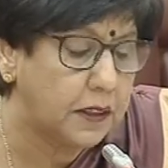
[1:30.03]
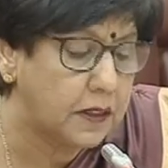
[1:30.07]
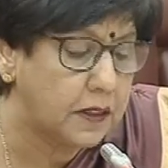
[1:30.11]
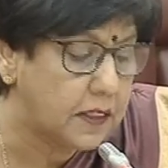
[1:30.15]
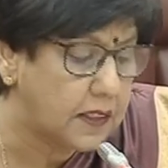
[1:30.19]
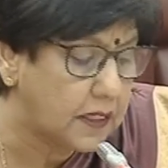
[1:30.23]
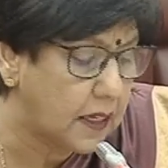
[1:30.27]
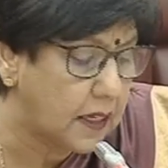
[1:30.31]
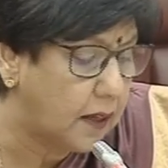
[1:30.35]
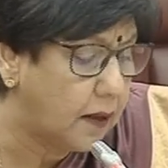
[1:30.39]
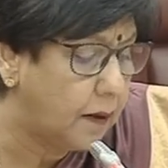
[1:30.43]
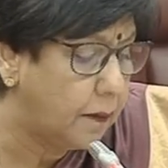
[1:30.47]

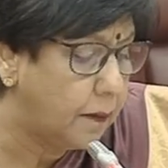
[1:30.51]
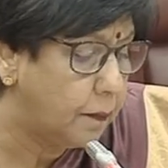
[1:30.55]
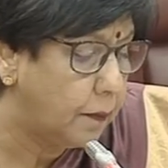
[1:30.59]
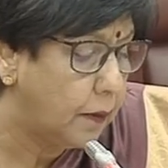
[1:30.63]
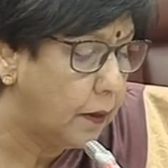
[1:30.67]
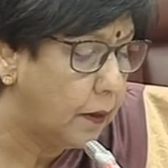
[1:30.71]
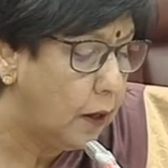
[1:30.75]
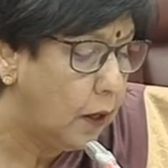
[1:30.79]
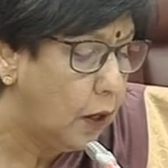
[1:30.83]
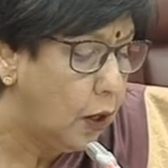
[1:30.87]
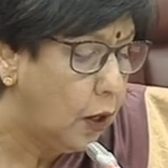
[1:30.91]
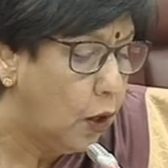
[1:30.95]
Mr. Speaker,
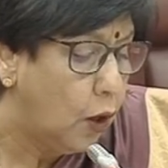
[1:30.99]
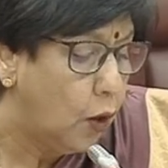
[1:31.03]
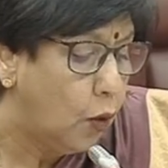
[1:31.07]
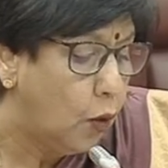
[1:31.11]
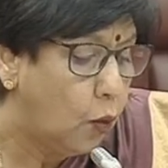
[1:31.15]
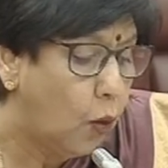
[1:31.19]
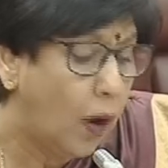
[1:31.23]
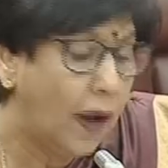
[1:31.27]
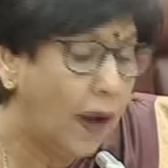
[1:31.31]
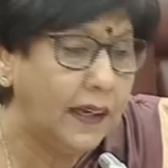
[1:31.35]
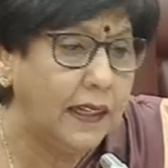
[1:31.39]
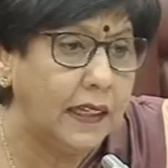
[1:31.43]
sir,
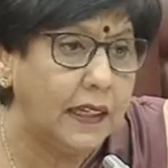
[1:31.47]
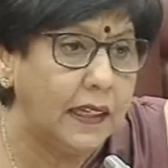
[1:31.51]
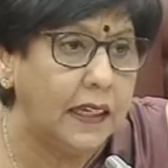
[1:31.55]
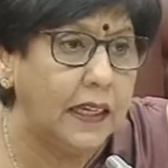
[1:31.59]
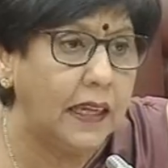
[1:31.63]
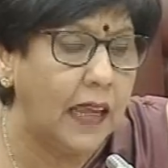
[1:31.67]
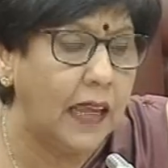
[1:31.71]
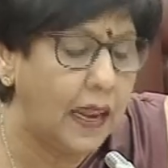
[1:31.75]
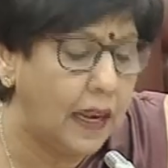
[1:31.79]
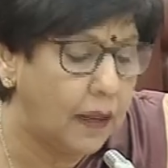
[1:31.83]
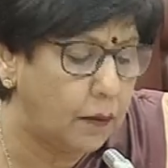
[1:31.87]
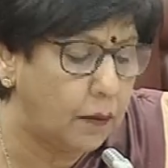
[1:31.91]

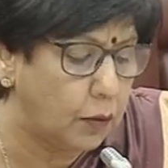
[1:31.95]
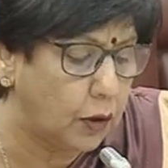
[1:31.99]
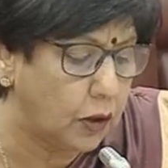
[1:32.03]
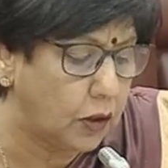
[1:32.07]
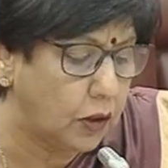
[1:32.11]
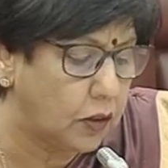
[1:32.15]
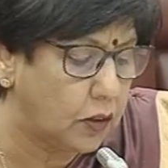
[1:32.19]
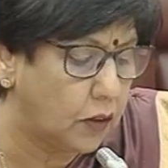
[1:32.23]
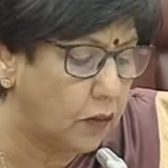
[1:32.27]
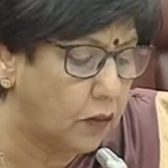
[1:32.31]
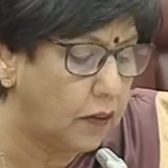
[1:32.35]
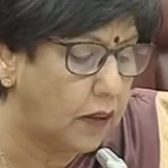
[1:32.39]
one
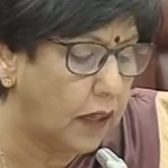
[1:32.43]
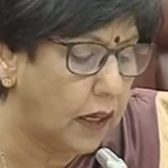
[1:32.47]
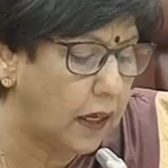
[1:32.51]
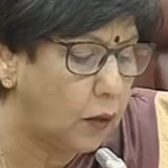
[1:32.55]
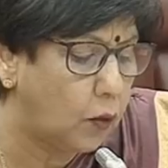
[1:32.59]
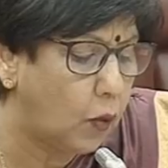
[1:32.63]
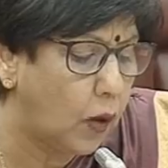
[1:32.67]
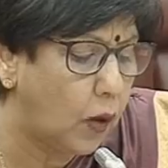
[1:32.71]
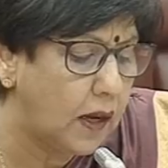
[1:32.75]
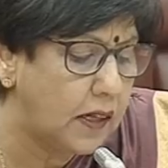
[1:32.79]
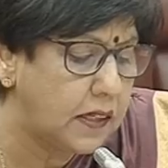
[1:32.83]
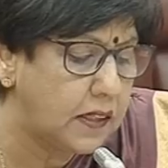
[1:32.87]
key
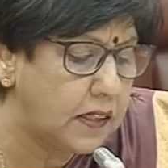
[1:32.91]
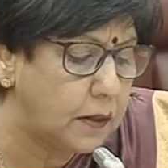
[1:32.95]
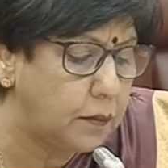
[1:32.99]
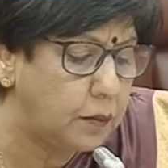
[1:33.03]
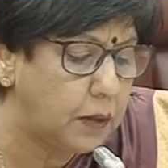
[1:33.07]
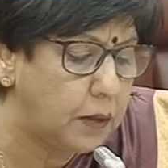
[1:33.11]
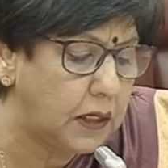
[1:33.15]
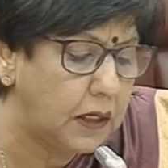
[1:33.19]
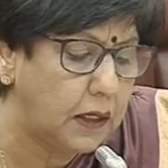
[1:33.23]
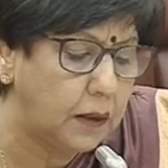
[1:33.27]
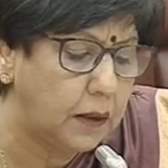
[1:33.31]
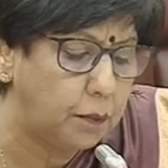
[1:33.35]
element of the
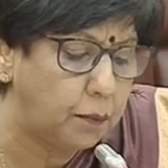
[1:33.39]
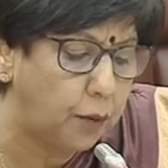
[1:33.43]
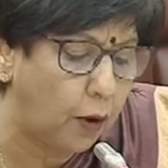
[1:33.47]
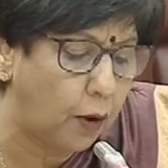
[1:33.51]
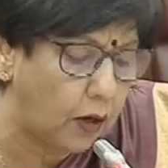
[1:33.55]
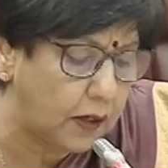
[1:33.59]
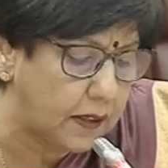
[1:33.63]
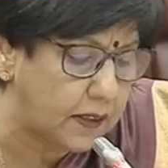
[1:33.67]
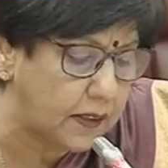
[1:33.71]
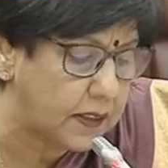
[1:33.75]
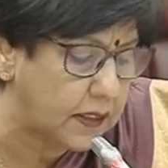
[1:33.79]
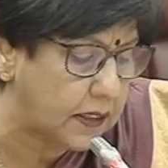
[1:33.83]

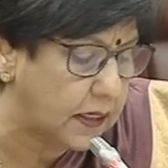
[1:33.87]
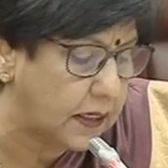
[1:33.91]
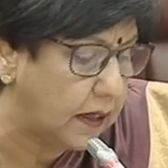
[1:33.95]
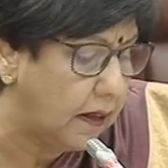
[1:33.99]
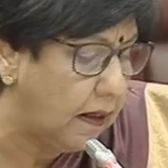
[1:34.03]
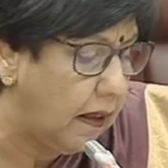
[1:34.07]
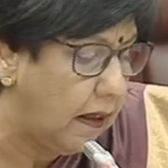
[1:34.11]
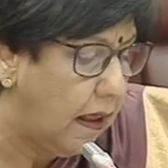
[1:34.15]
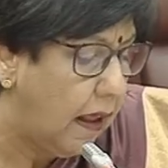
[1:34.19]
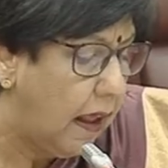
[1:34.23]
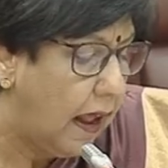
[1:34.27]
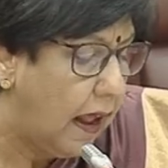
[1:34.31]
NYCBE
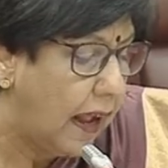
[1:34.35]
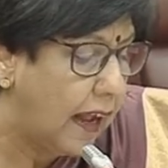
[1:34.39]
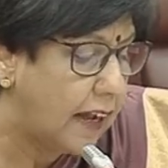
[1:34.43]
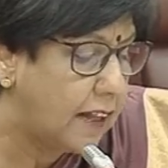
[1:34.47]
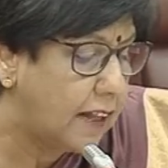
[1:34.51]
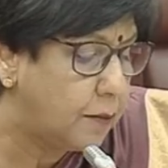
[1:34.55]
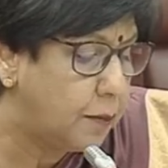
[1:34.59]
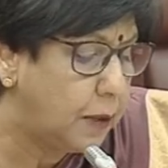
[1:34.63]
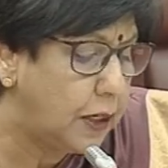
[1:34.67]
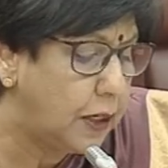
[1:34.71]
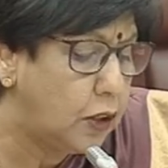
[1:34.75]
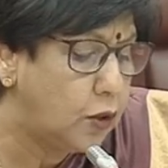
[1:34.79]
policy
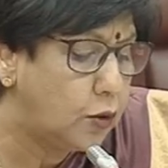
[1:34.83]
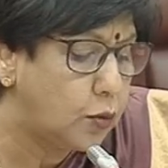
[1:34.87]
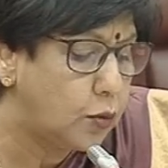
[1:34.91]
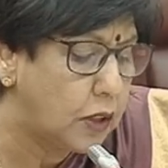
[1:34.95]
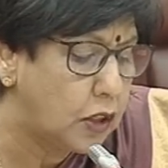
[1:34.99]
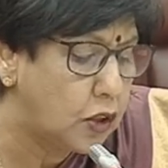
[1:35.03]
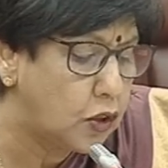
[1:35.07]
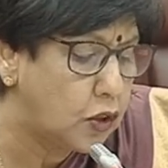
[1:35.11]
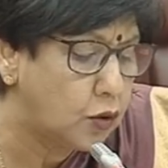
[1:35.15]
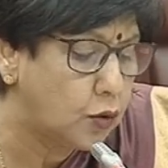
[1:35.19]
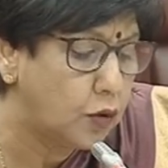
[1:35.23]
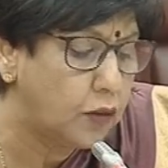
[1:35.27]

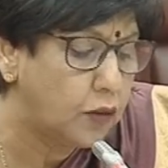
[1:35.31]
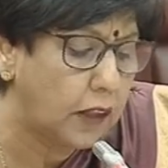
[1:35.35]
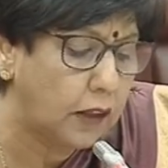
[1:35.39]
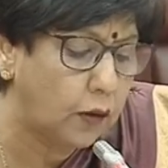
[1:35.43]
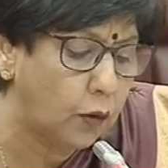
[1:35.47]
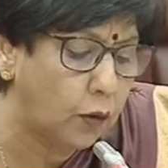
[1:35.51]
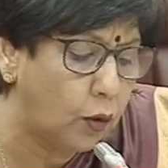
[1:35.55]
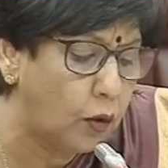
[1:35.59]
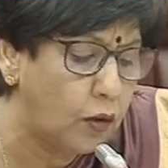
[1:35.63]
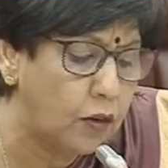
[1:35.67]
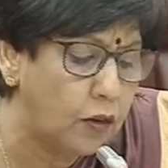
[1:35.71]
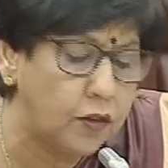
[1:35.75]
has been to
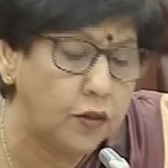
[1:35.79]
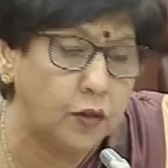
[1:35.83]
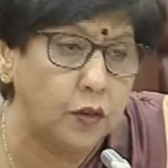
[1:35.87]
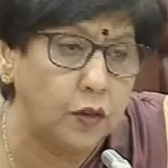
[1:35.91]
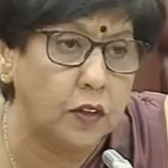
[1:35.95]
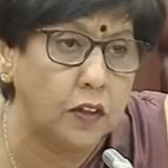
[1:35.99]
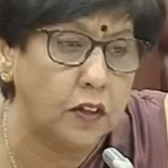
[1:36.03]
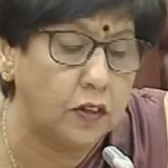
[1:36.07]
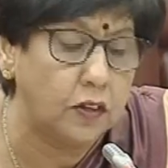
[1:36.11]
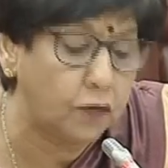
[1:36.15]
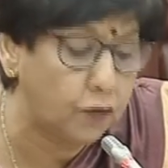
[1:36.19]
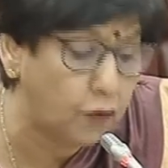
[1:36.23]
ensure that
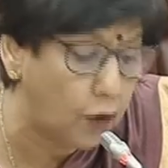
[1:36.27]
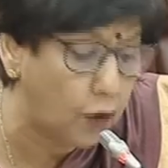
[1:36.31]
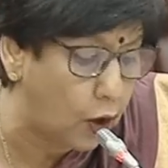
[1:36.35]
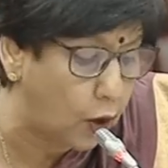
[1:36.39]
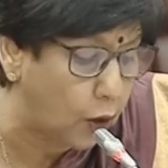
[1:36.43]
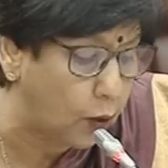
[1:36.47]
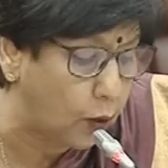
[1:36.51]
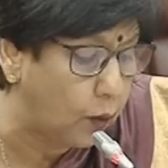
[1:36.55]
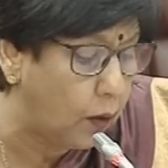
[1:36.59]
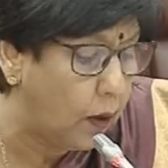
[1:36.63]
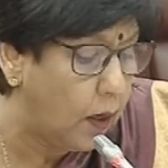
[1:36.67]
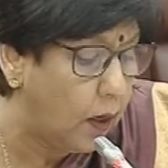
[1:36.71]
all
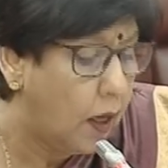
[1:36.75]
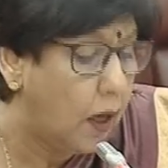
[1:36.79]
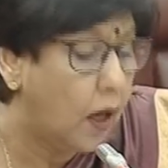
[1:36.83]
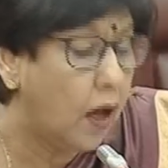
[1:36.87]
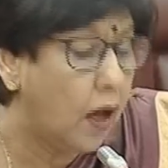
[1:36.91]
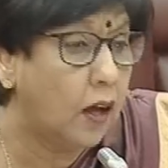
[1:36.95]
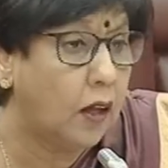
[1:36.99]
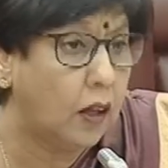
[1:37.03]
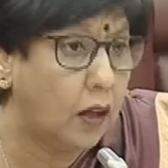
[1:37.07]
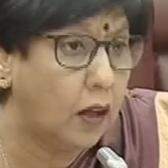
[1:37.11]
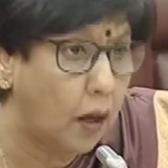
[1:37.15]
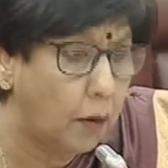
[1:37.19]
students
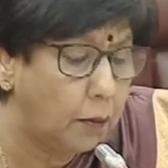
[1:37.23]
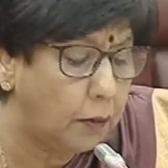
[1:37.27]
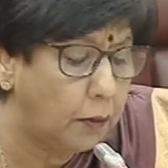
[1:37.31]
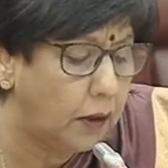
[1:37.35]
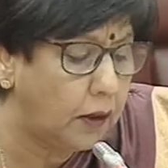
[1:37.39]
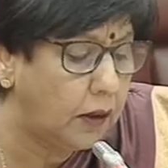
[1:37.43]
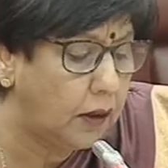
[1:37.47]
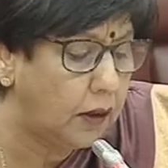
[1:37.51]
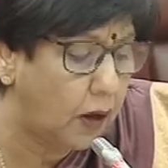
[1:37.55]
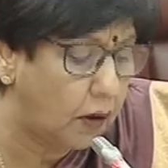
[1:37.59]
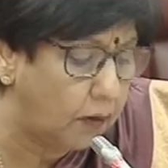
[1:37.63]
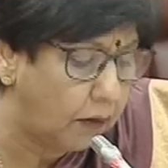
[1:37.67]
follow
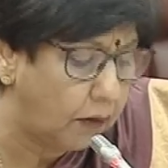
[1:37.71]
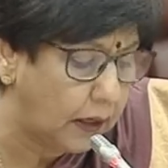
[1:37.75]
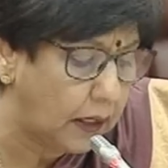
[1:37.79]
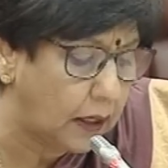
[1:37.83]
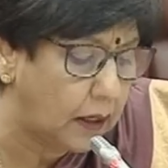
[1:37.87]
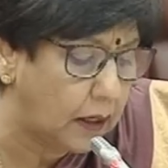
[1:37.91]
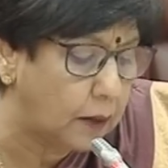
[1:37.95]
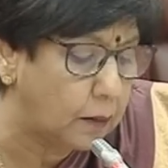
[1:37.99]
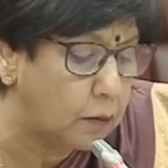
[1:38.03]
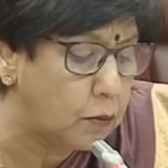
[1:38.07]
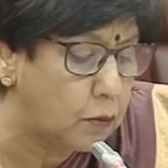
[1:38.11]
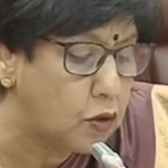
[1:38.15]
a
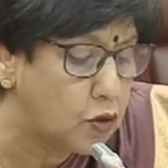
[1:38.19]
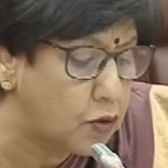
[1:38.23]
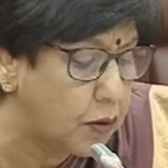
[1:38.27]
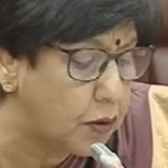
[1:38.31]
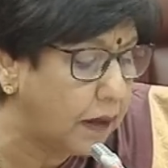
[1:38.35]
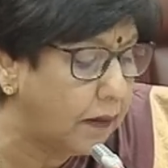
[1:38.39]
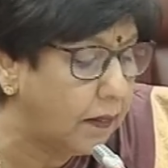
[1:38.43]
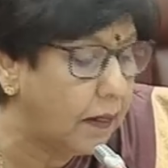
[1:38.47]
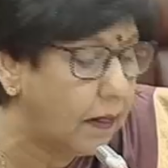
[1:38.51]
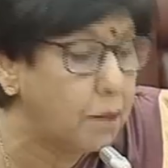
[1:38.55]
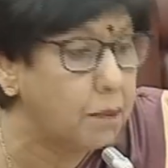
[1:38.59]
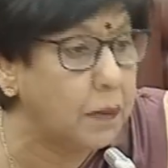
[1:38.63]
common
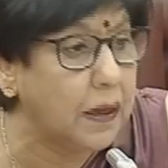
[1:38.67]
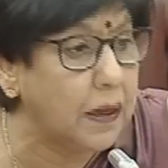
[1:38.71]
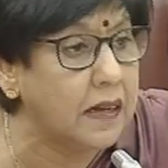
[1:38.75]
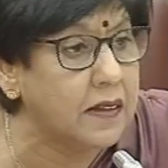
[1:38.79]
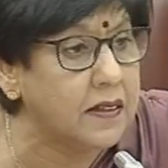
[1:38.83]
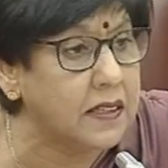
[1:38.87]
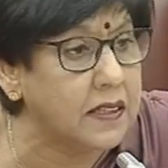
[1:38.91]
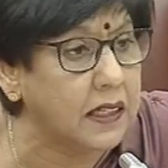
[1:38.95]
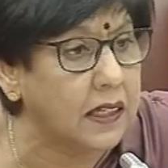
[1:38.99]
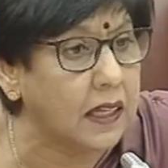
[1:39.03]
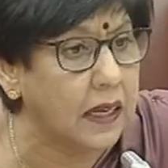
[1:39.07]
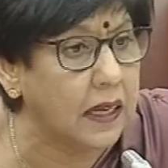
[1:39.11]
curriculum
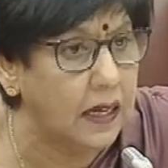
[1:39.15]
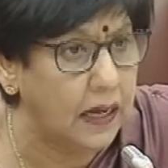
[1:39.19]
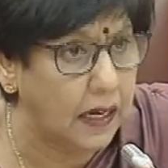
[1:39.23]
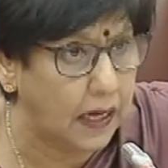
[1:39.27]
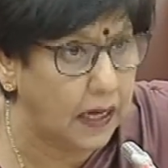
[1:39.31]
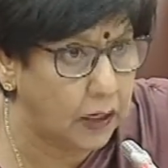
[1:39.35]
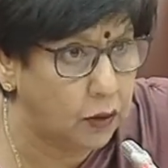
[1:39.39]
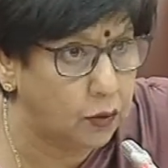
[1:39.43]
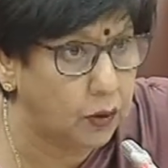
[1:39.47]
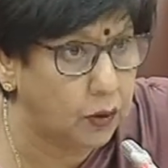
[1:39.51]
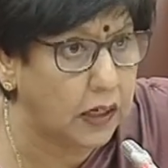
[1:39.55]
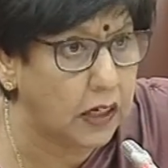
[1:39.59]
during their
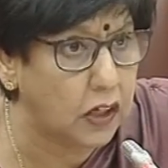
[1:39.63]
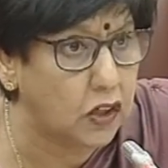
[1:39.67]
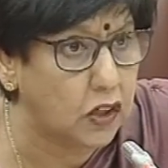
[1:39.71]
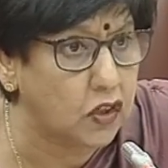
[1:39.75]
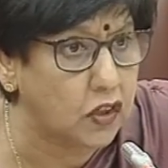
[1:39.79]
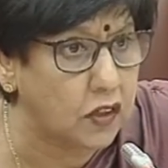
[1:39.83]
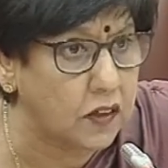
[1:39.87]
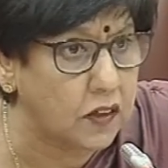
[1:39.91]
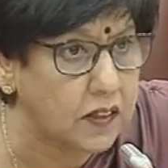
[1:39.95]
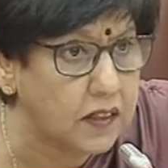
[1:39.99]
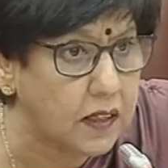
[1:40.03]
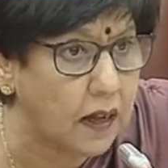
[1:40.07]
basic
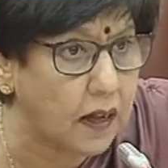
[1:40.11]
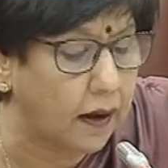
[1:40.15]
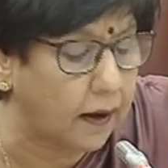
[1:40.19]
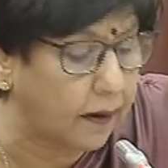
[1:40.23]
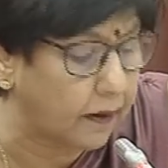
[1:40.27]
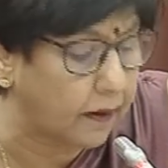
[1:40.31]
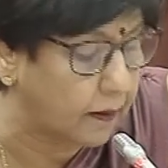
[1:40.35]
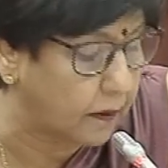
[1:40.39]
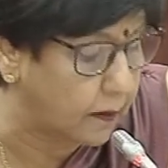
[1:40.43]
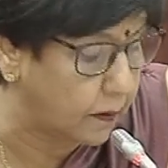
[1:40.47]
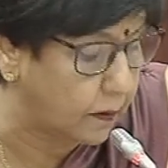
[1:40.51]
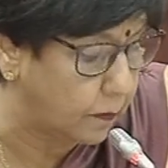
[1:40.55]

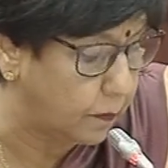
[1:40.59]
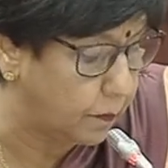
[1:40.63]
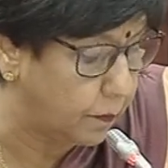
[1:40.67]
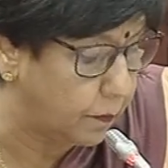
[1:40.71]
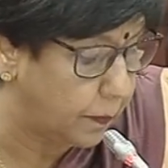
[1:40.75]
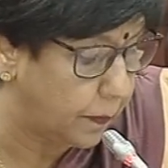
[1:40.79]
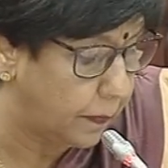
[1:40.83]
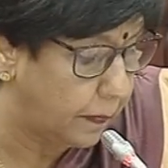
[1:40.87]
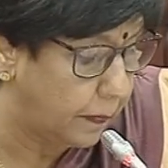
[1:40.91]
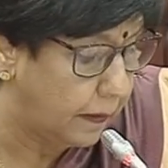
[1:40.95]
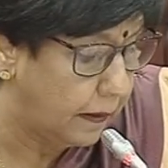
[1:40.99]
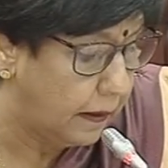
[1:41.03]
education
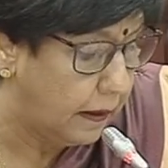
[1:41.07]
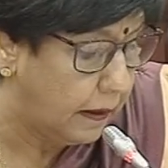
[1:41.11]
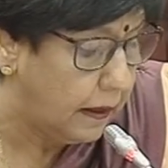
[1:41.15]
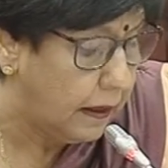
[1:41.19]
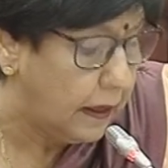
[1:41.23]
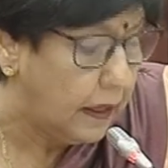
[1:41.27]
cycle.